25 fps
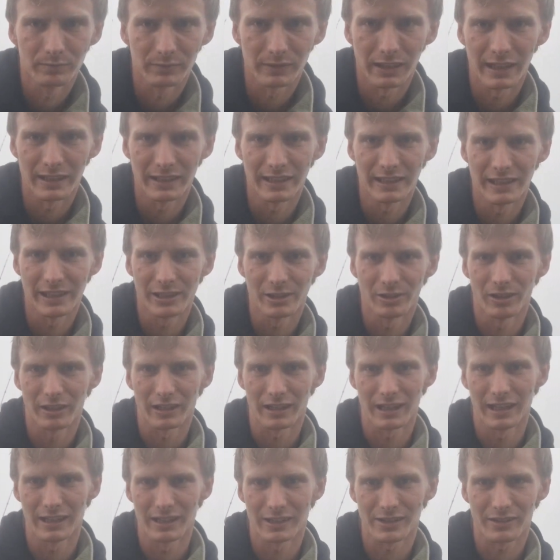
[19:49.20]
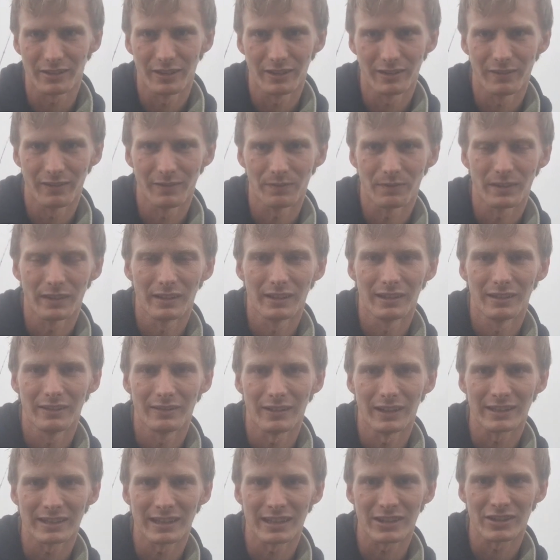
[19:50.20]
right, there you go, guys.
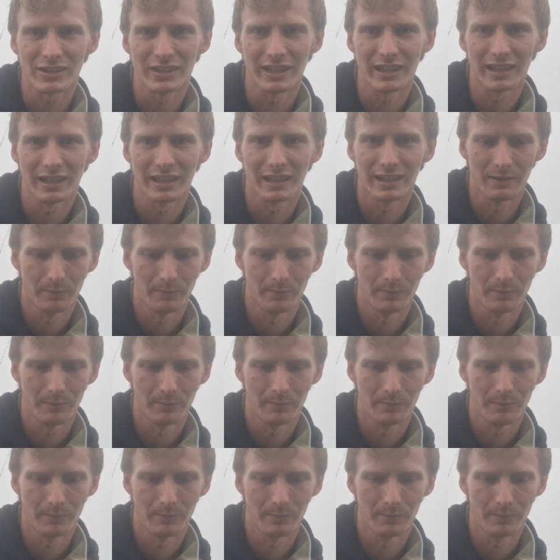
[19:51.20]
Fantastic.